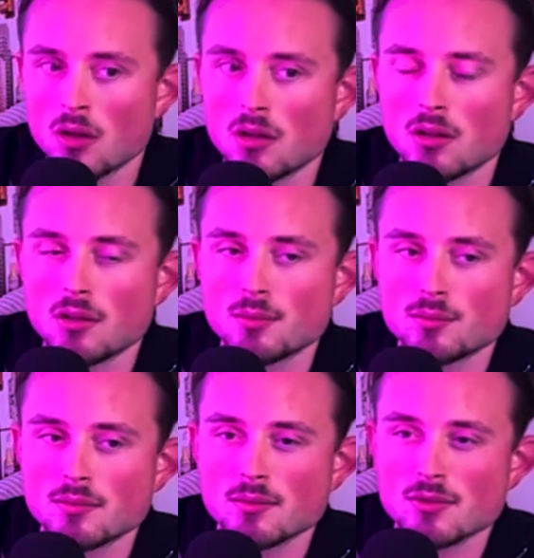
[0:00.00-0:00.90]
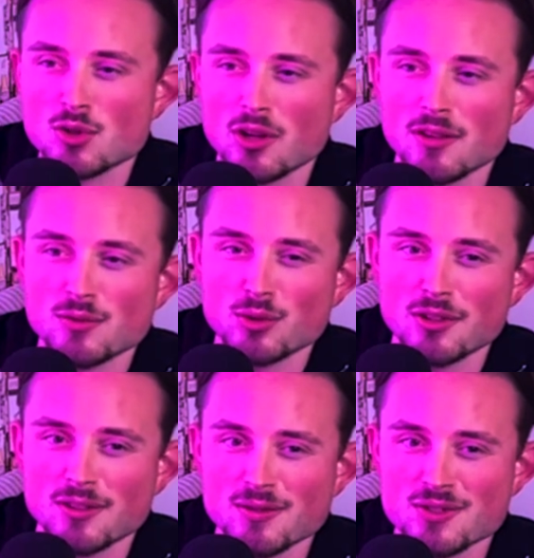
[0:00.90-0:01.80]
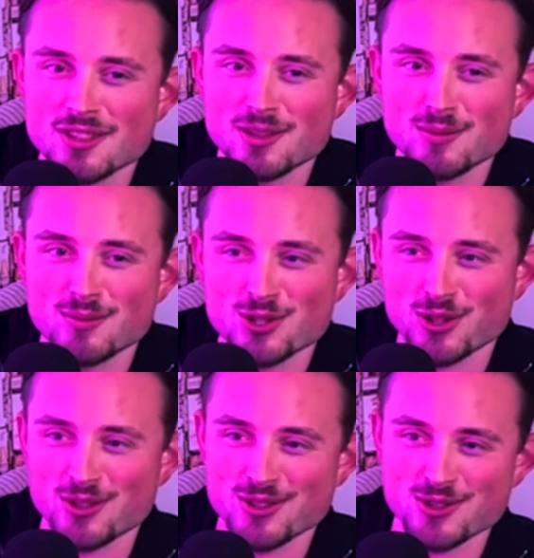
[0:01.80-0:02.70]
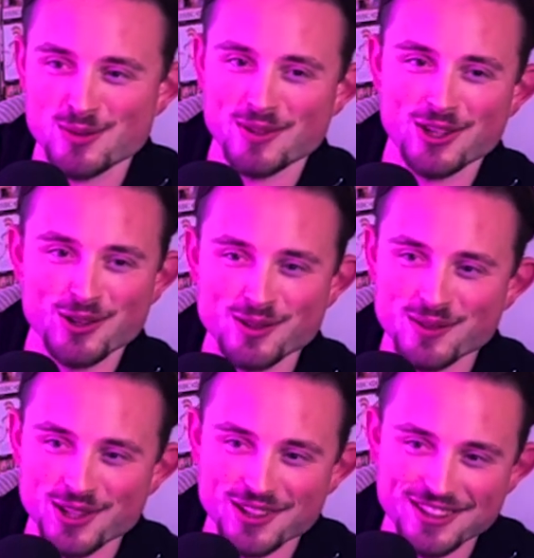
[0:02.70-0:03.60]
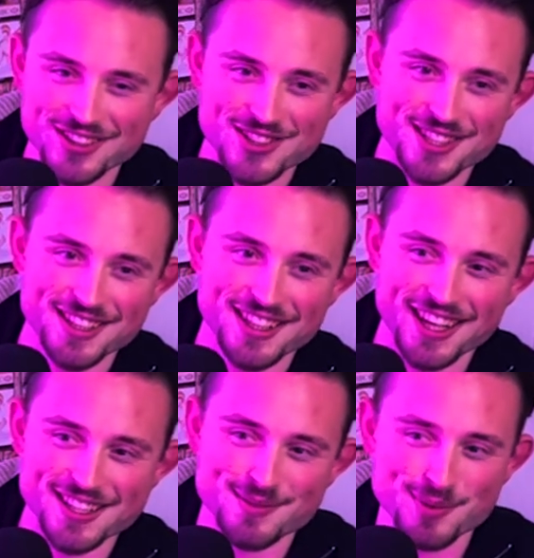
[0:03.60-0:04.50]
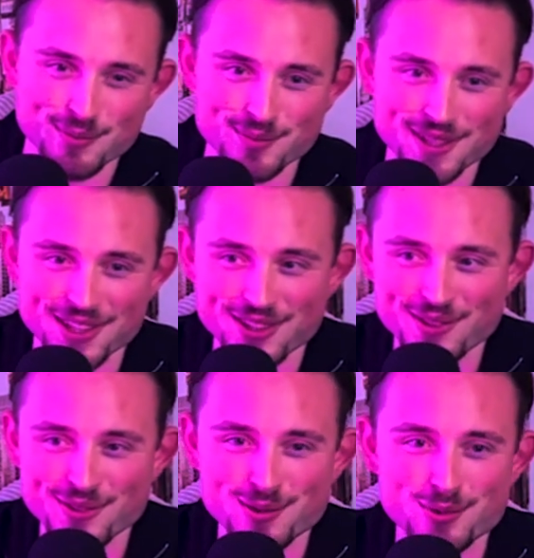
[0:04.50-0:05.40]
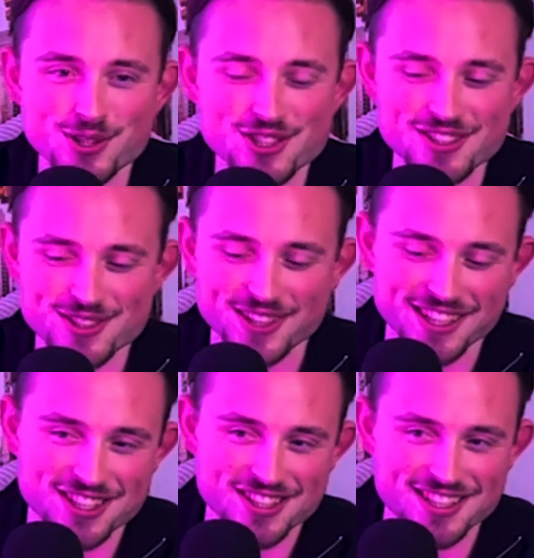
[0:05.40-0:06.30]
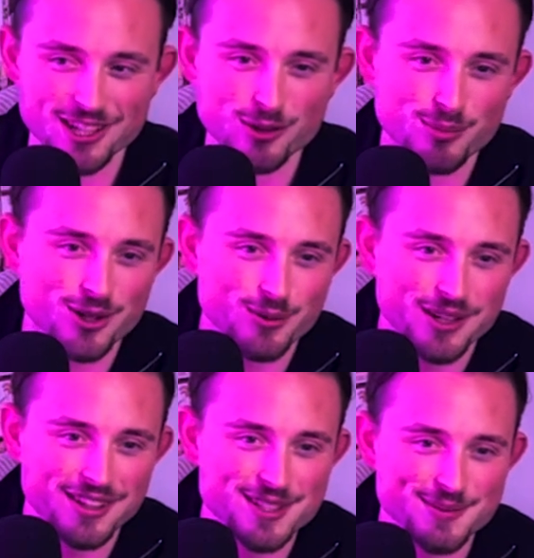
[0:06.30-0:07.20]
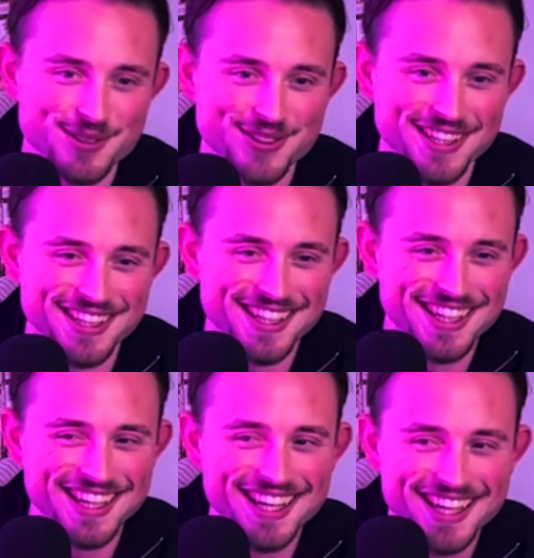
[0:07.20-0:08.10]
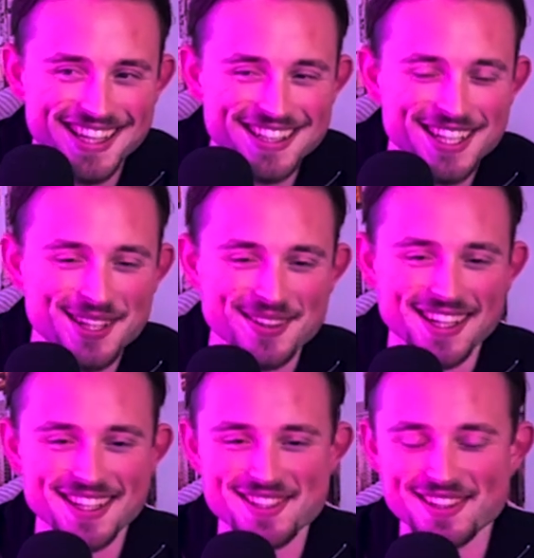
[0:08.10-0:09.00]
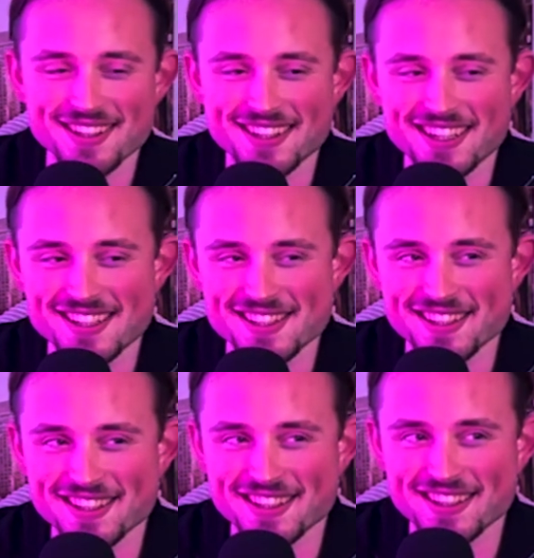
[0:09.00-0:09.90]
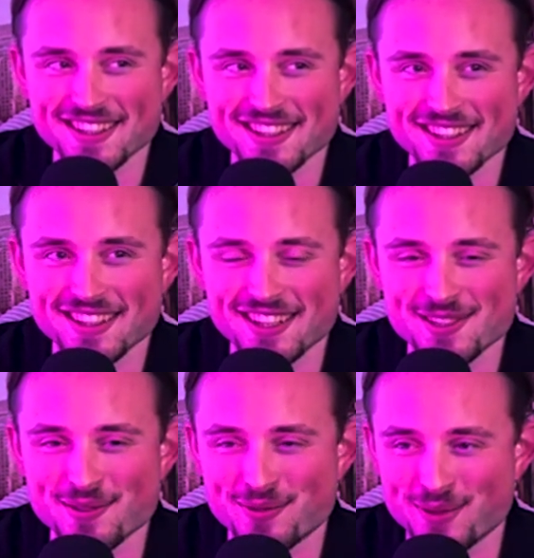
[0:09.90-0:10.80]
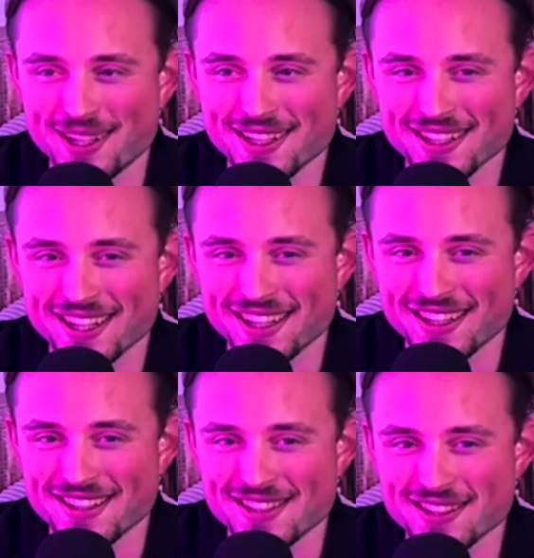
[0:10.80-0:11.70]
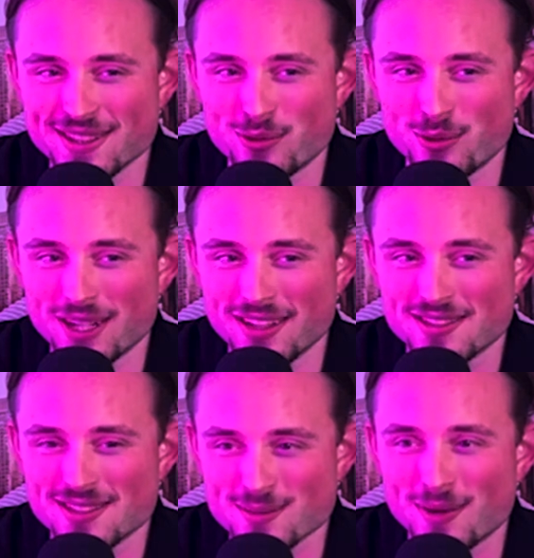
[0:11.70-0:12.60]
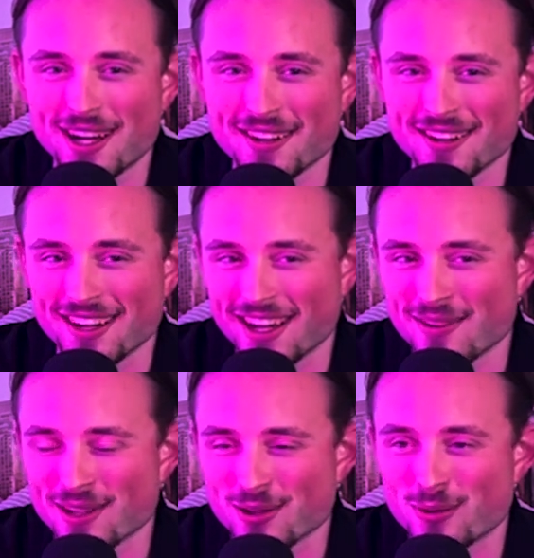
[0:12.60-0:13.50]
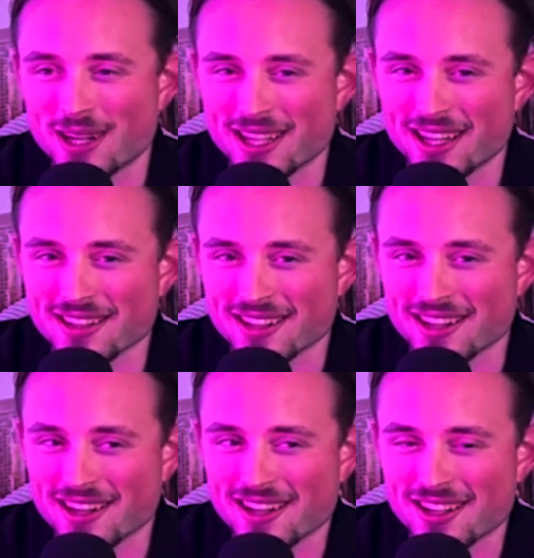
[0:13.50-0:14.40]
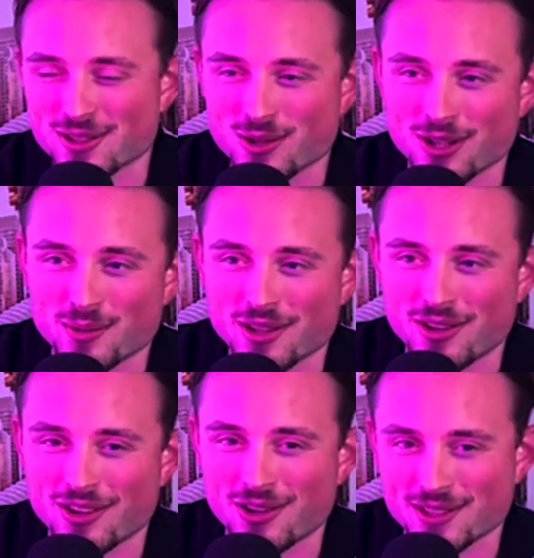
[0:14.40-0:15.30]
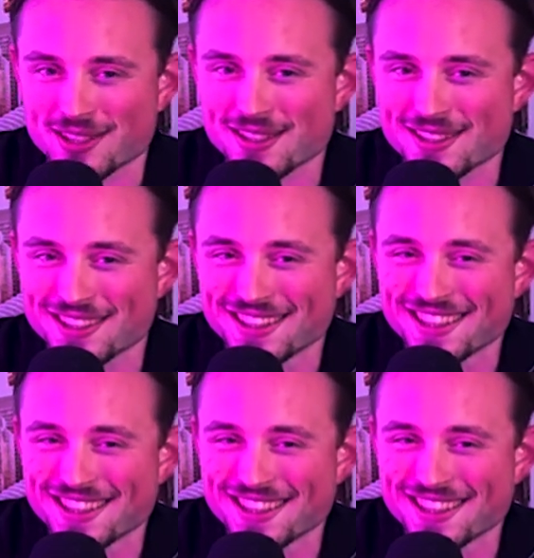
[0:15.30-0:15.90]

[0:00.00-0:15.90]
So I have to give some shout outs to my co-founder, because he has been building one of the operations, so I can just like report what he has been doing. Nice. But he's a freak, and he's really smart. I have like a running gag that I like to call him an autist